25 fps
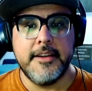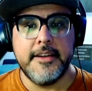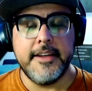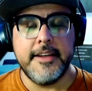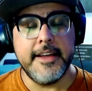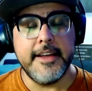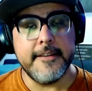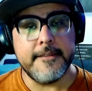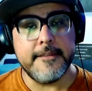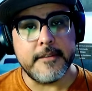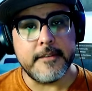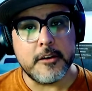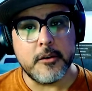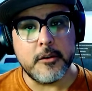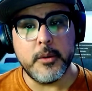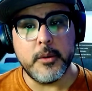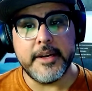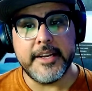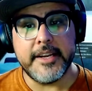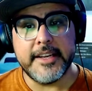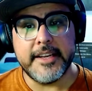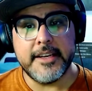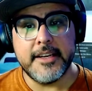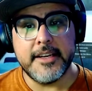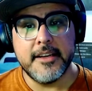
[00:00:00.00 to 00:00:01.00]
If
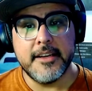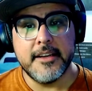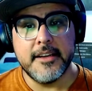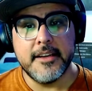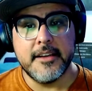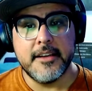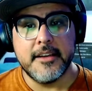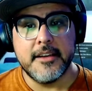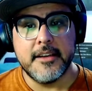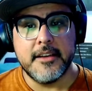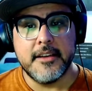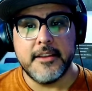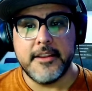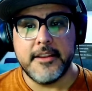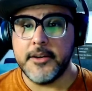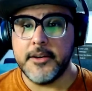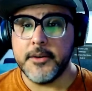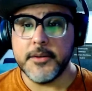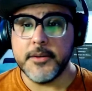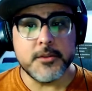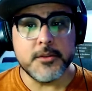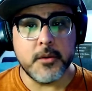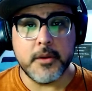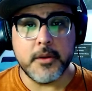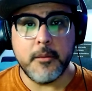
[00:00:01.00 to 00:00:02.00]
acquitted, there
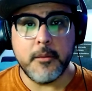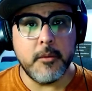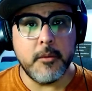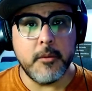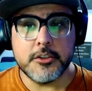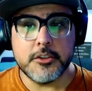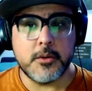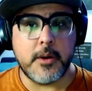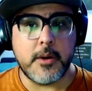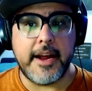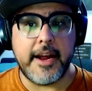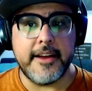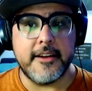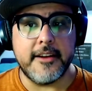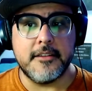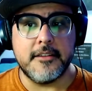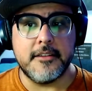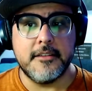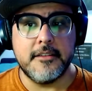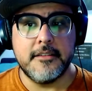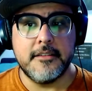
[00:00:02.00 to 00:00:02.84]
is only one trial.